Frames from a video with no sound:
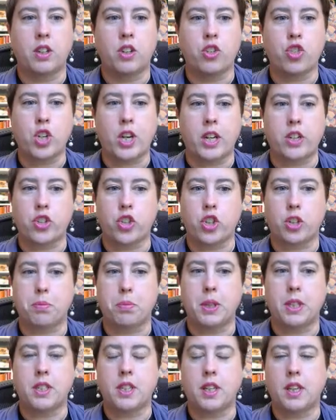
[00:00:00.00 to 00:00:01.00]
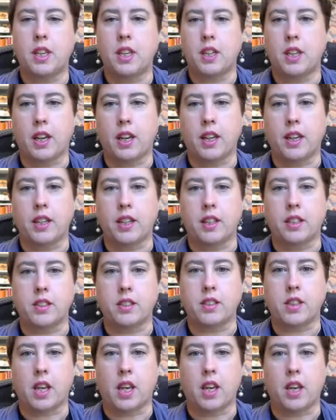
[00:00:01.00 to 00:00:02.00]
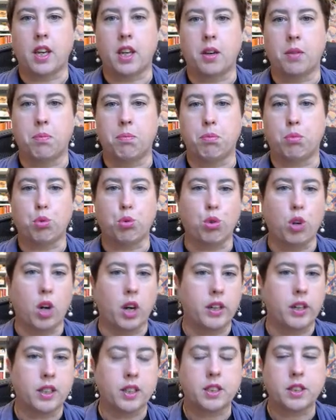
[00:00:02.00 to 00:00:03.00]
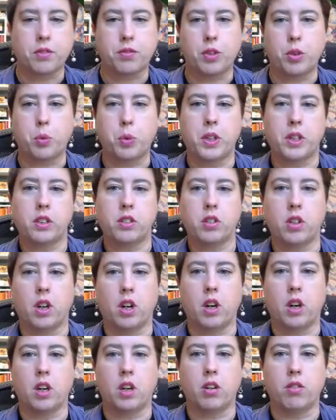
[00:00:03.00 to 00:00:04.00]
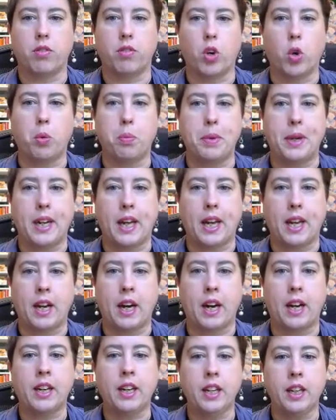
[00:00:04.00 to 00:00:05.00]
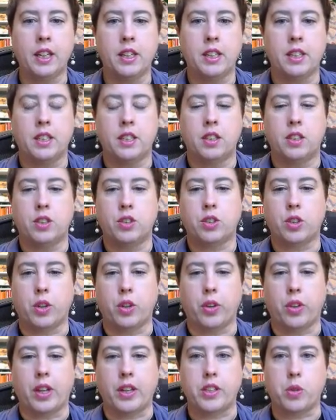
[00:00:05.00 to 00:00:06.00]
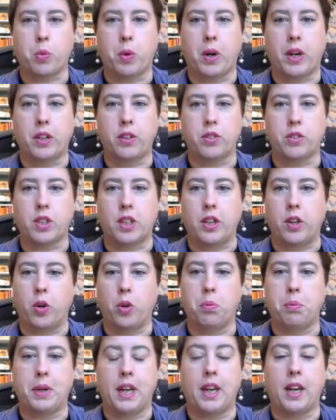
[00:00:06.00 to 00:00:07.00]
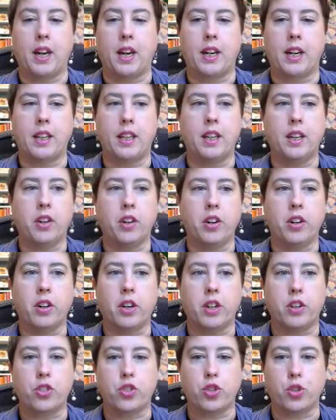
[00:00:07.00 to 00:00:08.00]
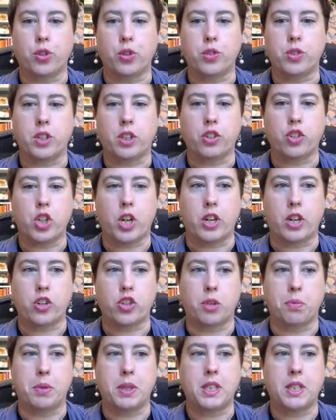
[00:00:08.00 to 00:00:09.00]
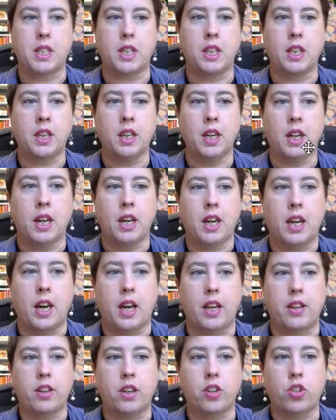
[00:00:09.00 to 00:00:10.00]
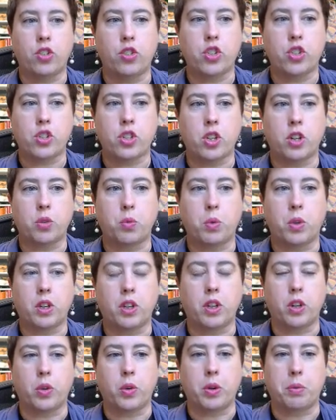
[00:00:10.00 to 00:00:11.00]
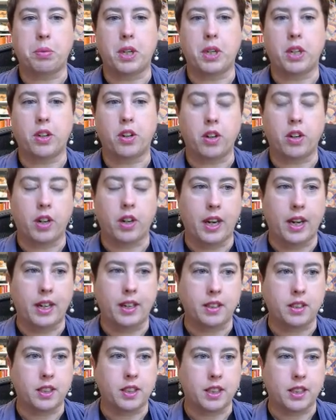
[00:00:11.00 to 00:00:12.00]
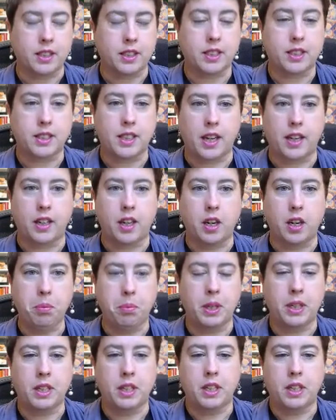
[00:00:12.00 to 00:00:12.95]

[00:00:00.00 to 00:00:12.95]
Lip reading: Chat GPT is a product, if you will, of OpenAI. So that's why you see OpenAI here introducing Chat GPT. And then you're just going to want to go up here and click sign up.